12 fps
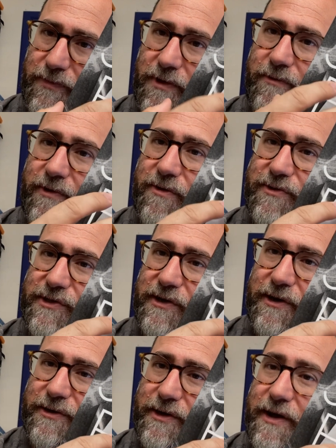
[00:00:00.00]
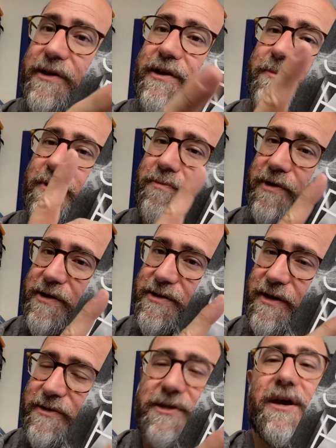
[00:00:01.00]
when he was young, and he kept the
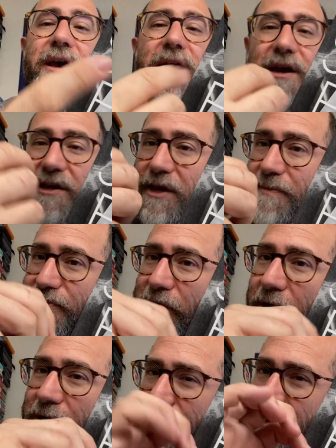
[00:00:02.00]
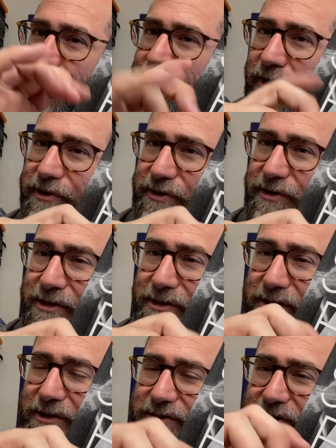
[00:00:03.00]
pigtails. He keeps all his bodily
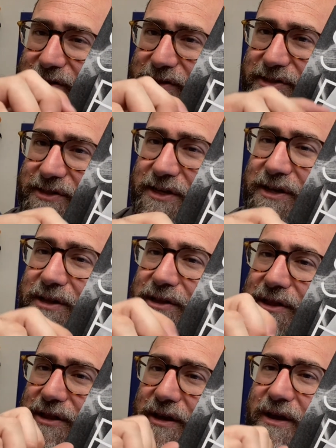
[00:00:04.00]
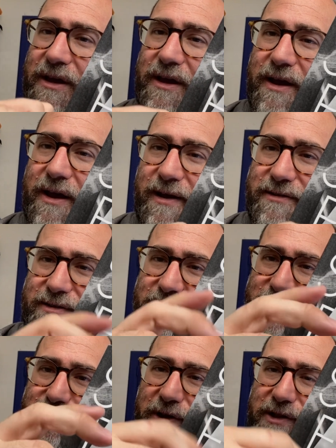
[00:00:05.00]
things, like his teeth and
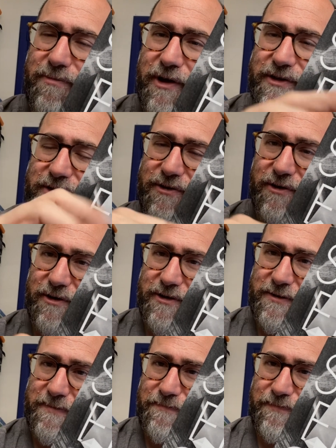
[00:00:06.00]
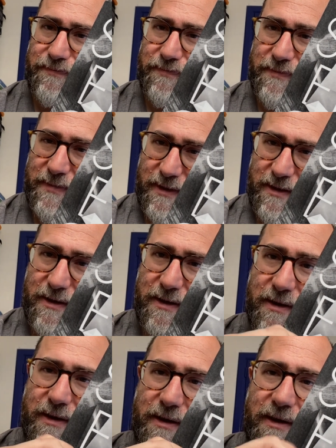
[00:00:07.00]
his belly button dirt,
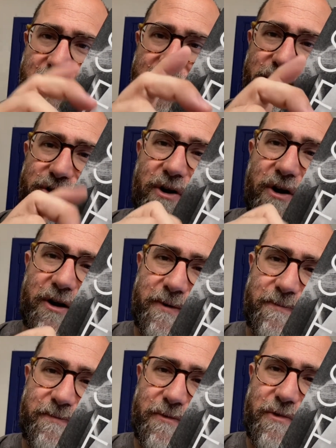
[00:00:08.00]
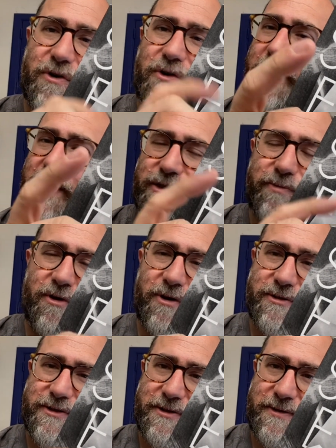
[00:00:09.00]
in a jar or a
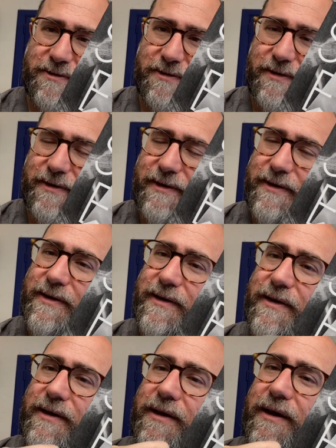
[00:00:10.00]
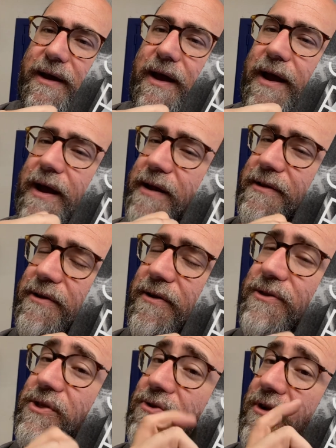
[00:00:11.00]
matchbox. And it
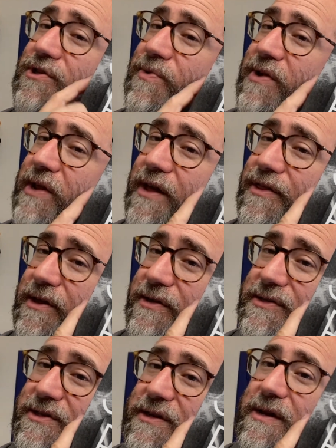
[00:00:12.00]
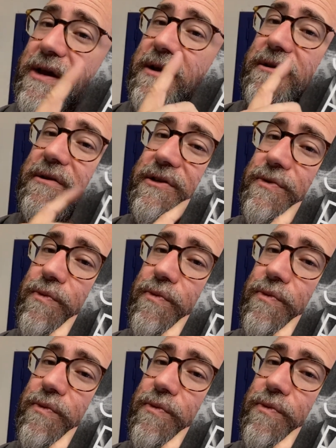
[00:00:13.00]
also talks about ethics. There is